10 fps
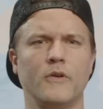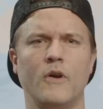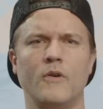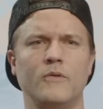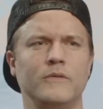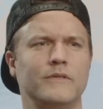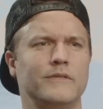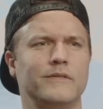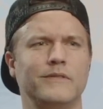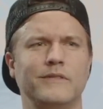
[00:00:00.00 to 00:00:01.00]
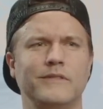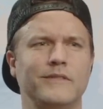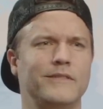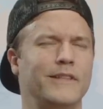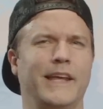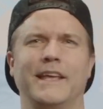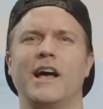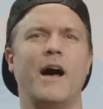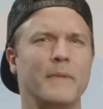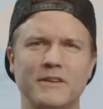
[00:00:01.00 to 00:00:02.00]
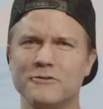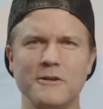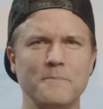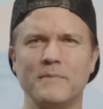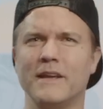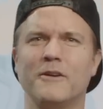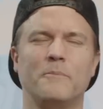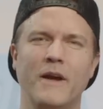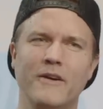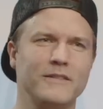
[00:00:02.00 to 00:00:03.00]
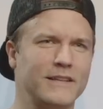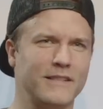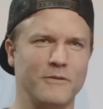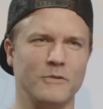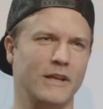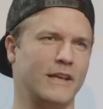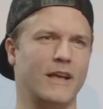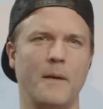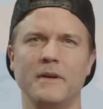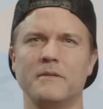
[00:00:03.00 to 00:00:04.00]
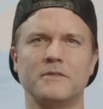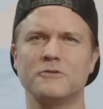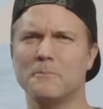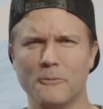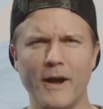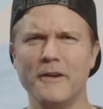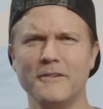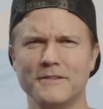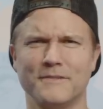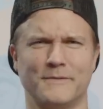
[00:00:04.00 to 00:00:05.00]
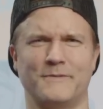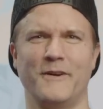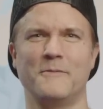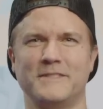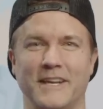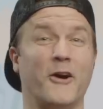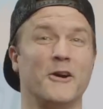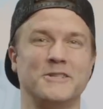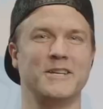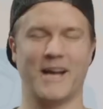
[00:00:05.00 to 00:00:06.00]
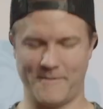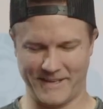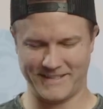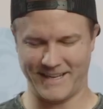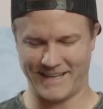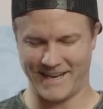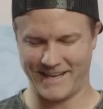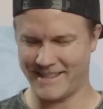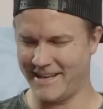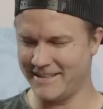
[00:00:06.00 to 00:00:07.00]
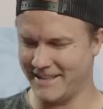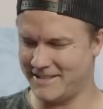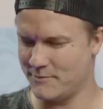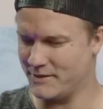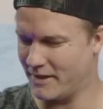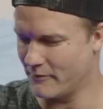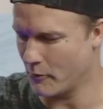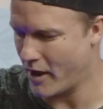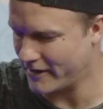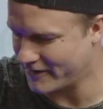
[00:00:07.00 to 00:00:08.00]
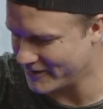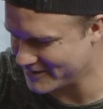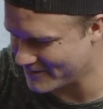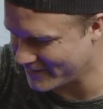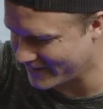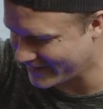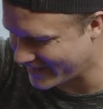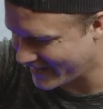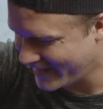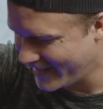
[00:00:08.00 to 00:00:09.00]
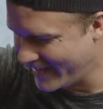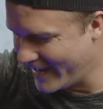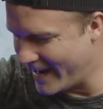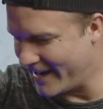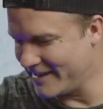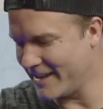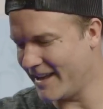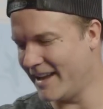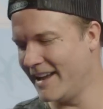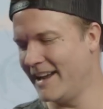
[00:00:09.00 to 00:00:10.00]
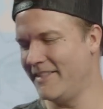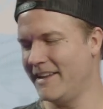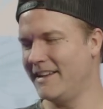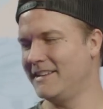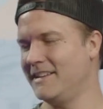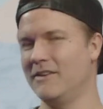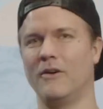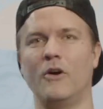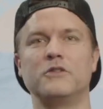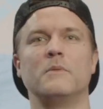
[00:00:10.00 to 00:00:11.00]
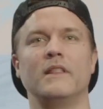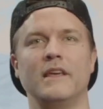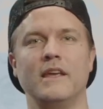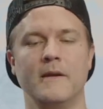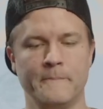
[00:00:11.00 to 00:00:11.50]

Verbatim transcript: own, like comic strip. Like her parents, I think, were like comic strip writers. It was very much like Archie Comics like kind of thing. Like she was like Veronica or something like that. And uh, and then you know ultimately